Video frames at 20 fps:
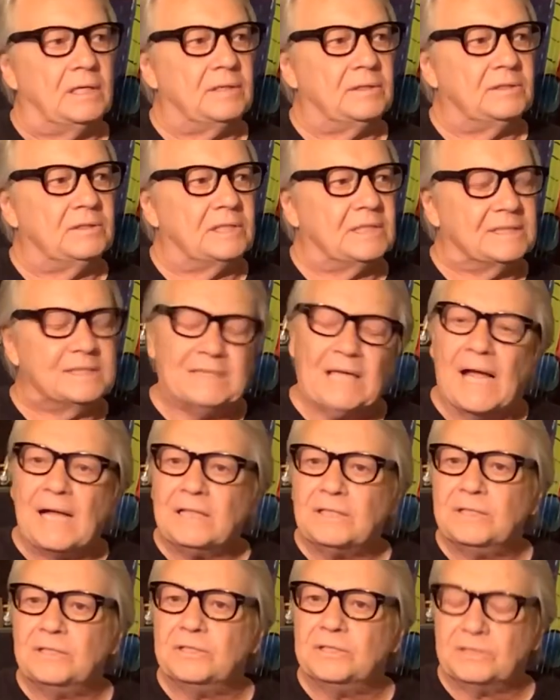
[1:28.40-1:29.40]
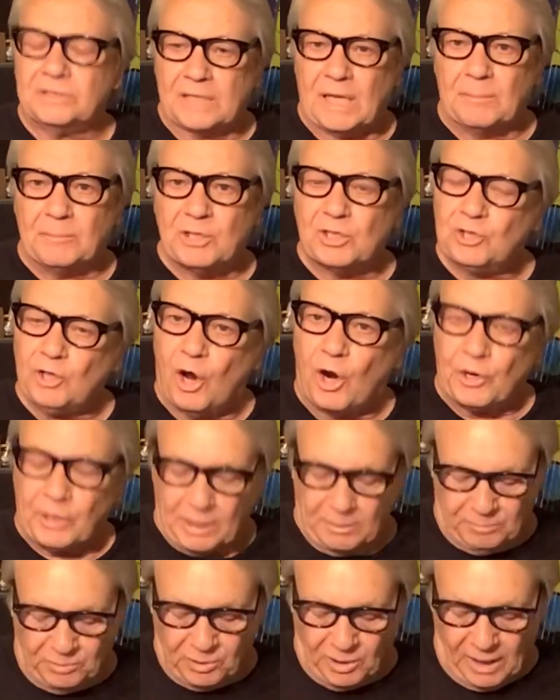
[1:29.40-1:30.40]
exactly the same guitar
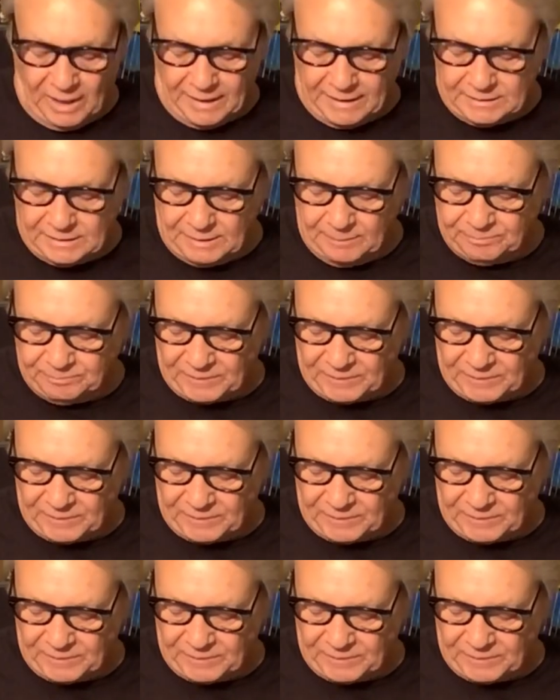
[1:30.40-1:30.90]
he plays.